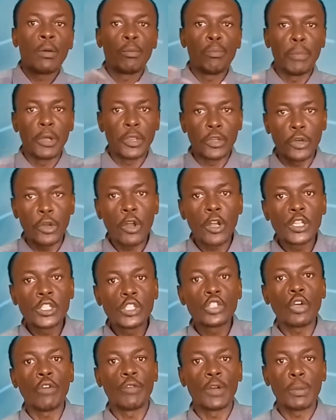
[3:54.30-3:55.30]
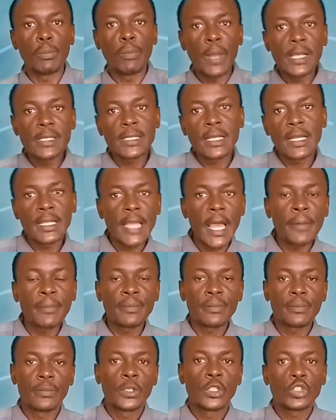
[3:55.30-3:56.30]
methodologies of replacing
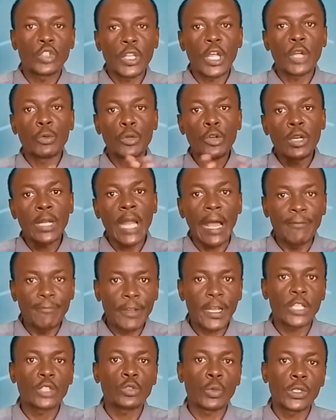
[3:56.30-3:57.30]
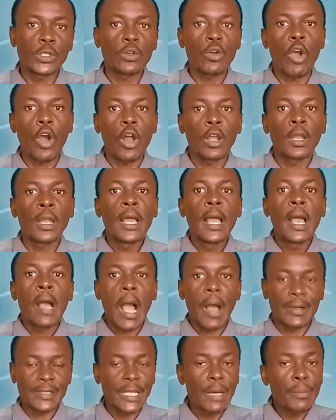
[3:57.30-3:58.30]
them so that we don't attract what we call
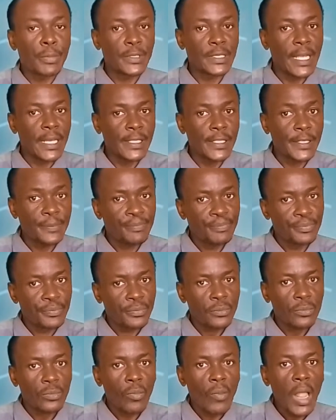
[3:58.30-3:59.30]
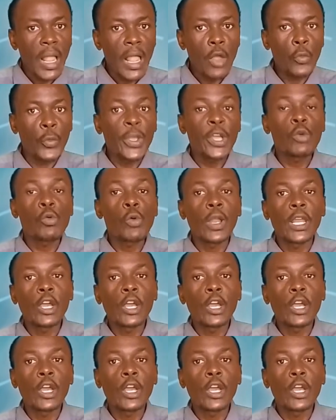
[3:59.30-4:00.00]
our sample size. We're equally